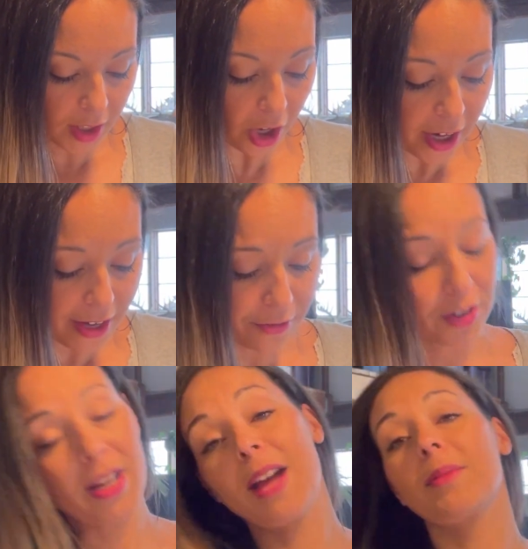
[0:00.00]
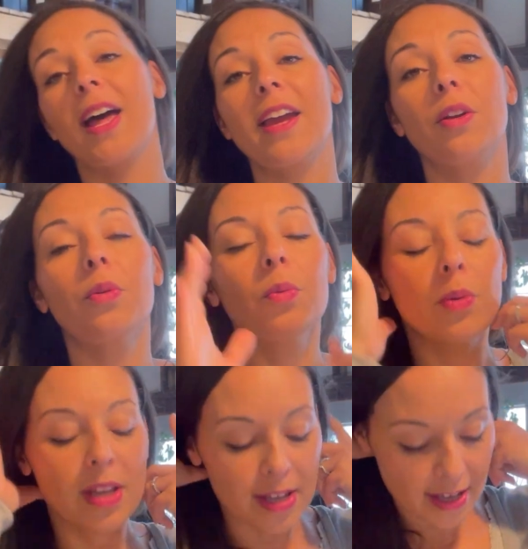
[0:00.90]
All right, for timeline,
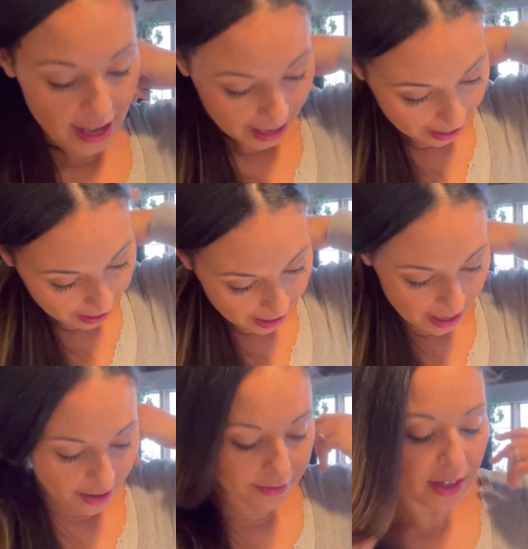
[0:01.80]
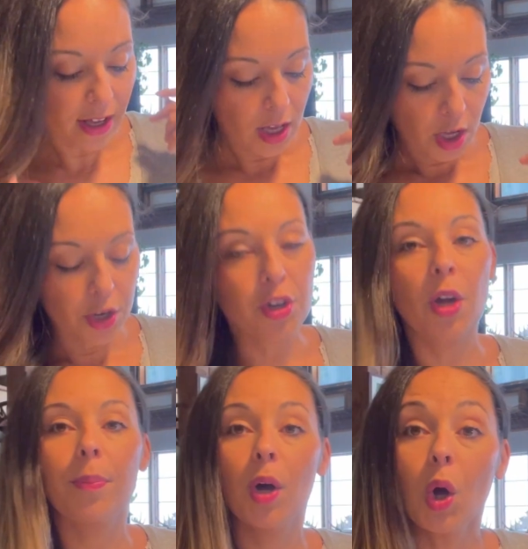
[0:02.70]
we have
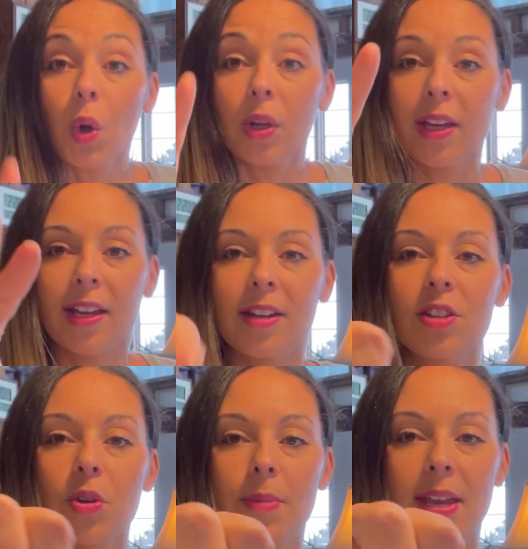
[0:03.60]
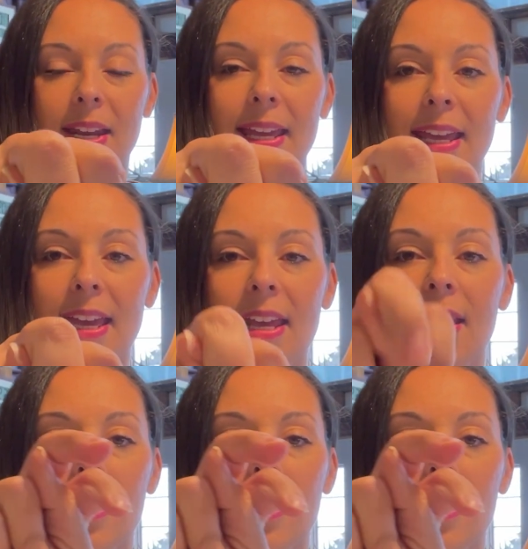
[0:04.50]
Napoleon. So we make an N,